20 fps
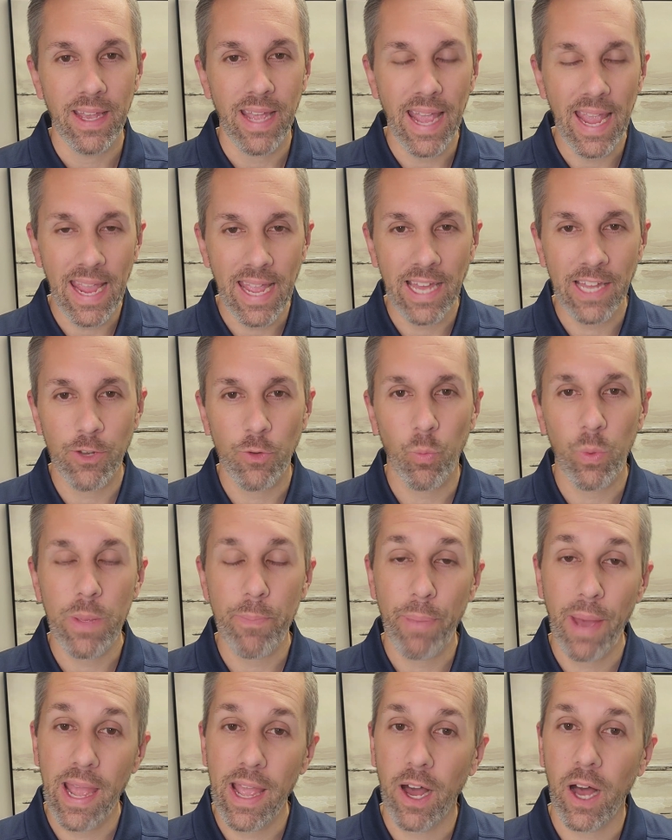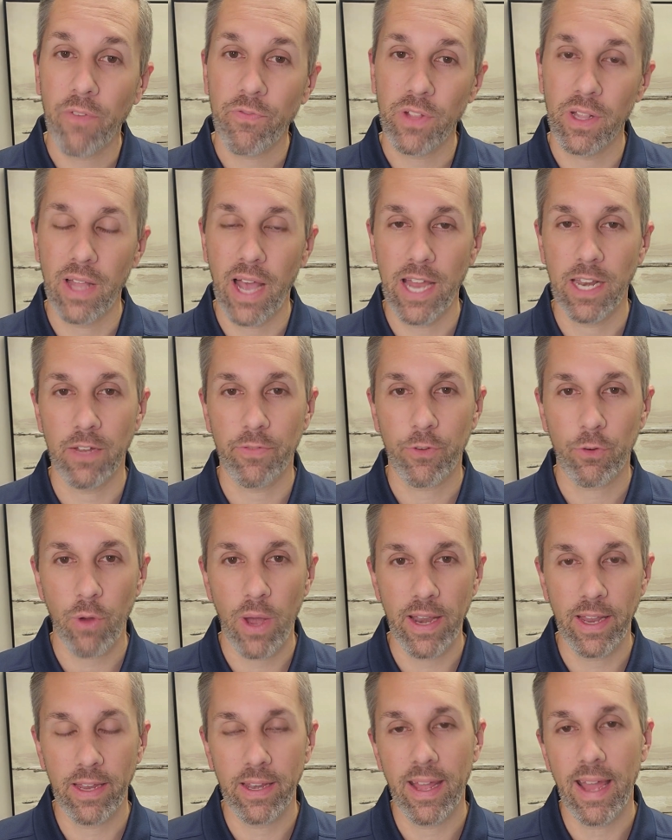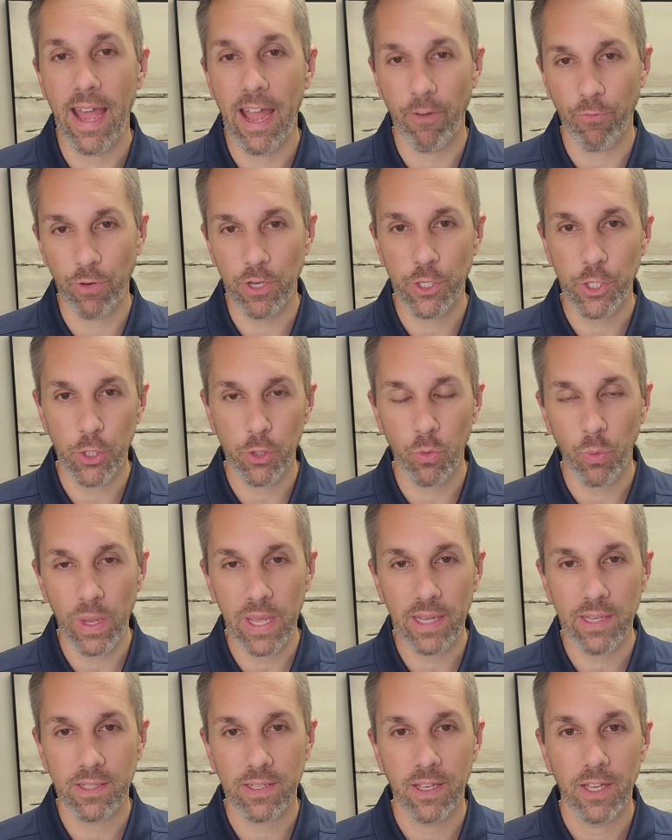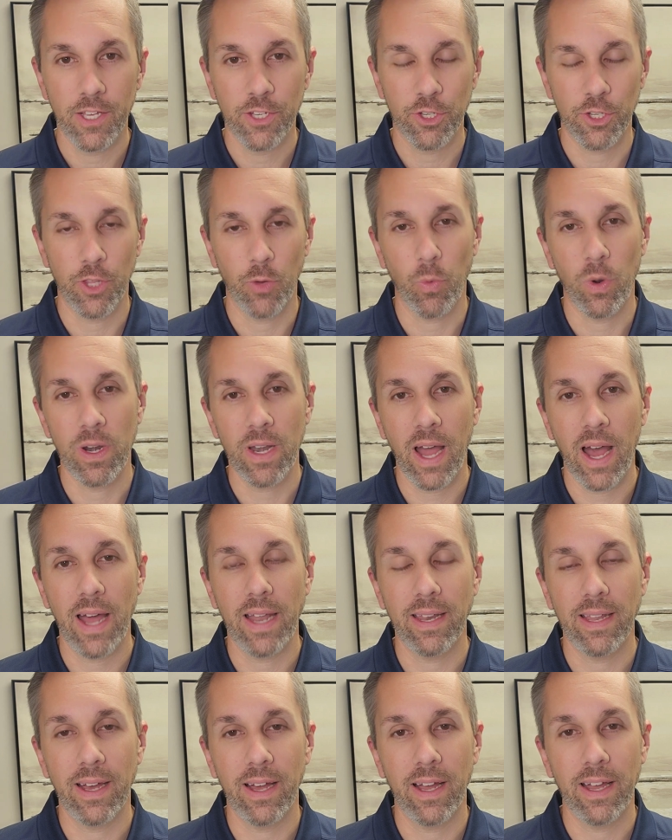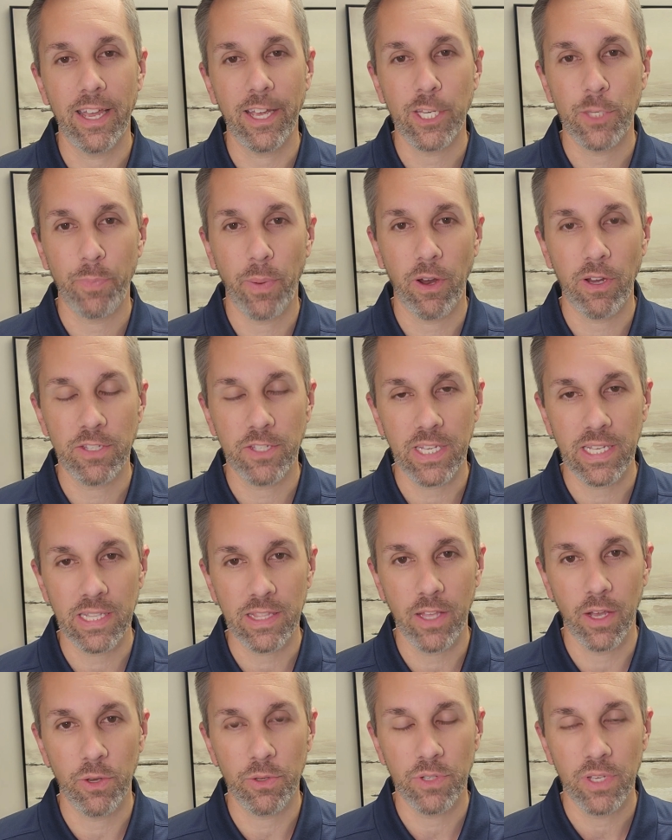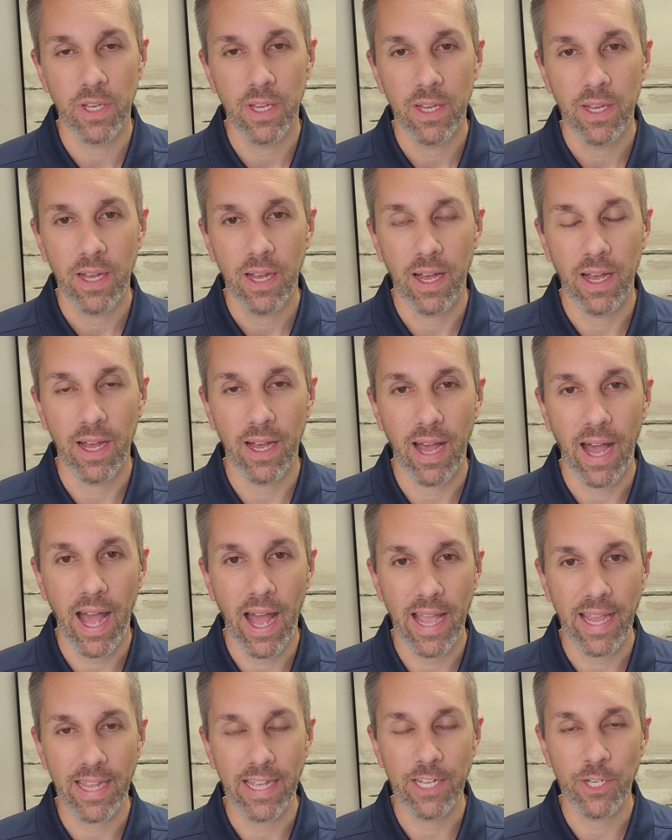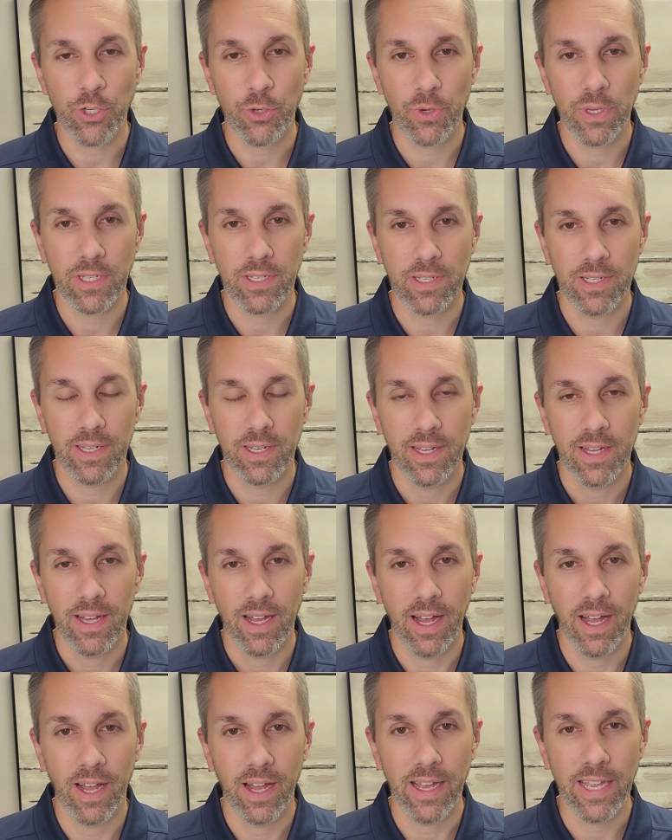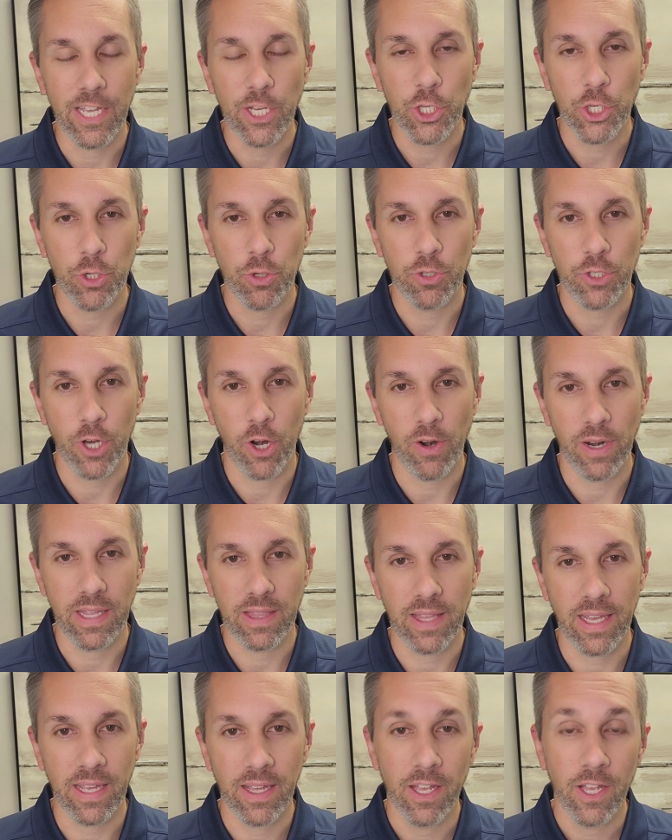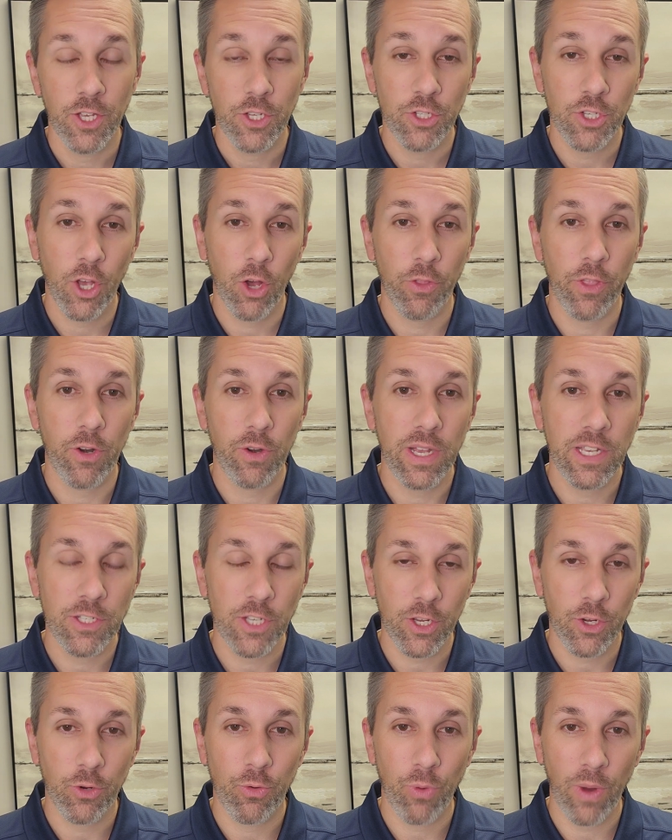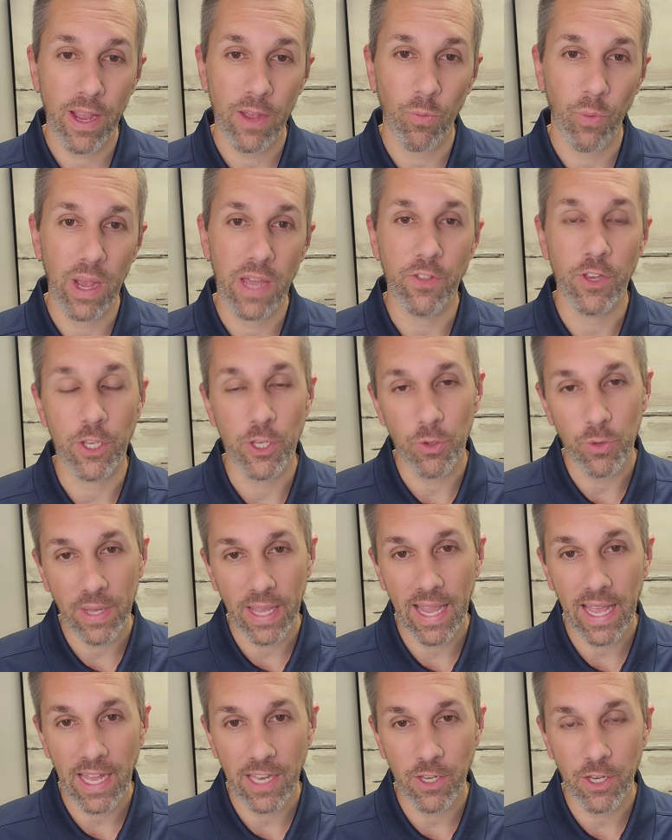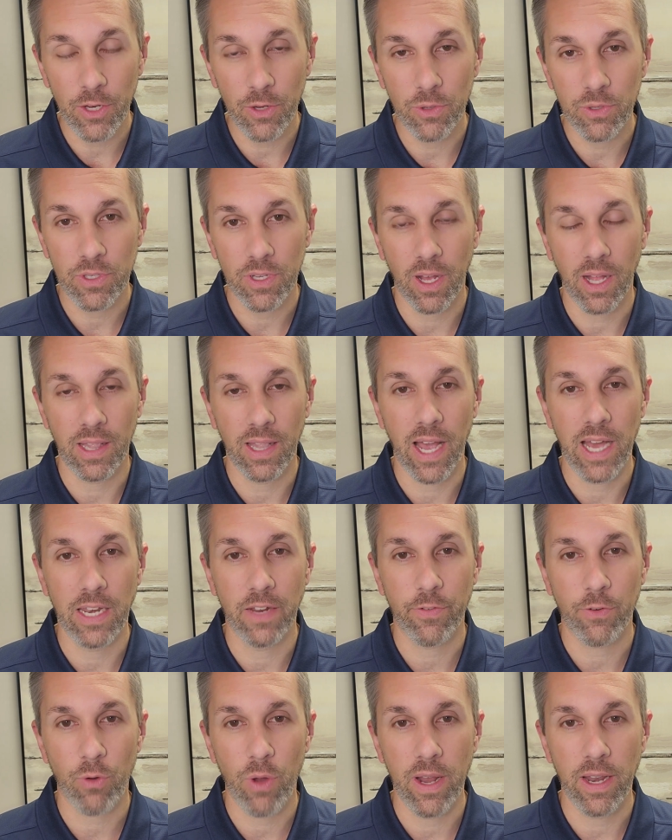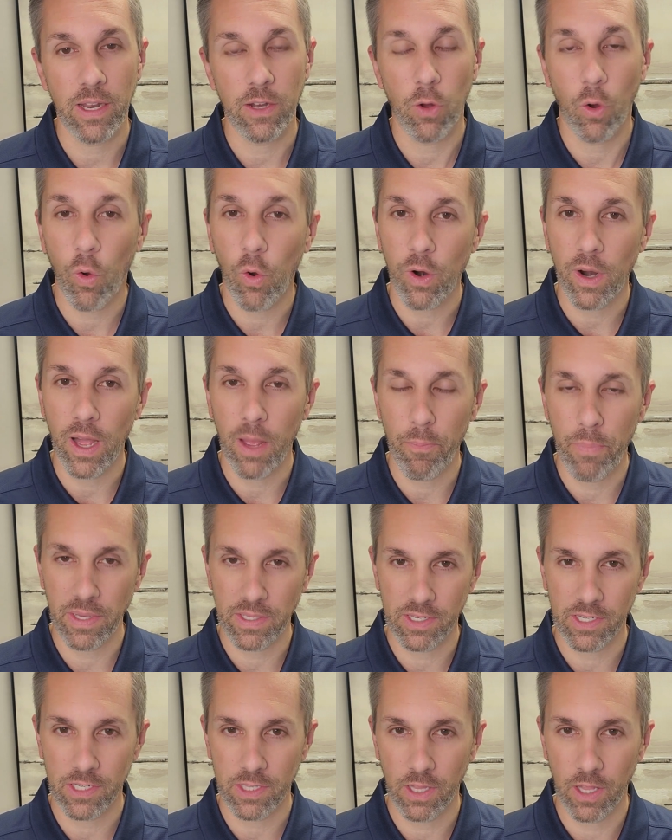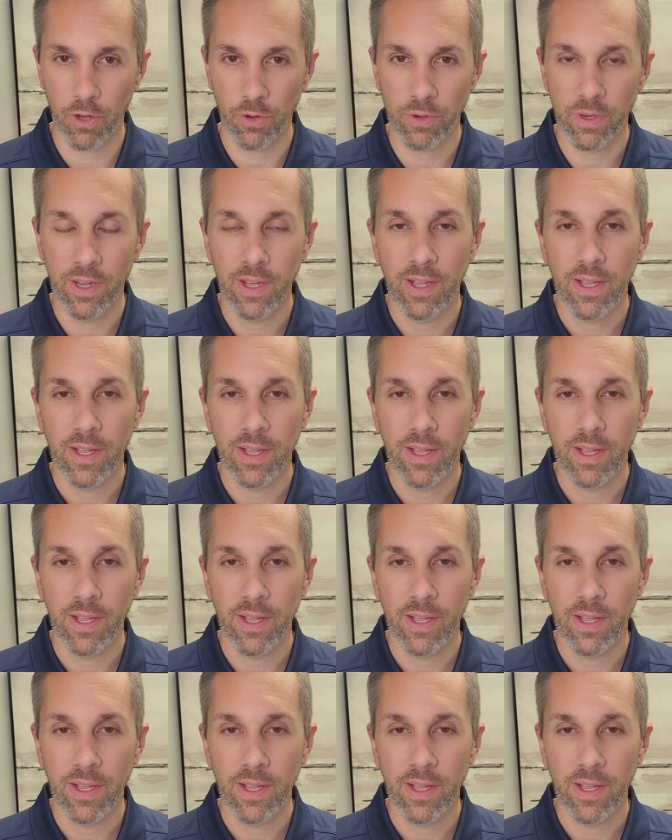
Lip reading: and we pay off the line of credit every 2 weeks so that we're not experiencing those high interest issues or anything. So there is a great way that you can use a line of credit or a business loan,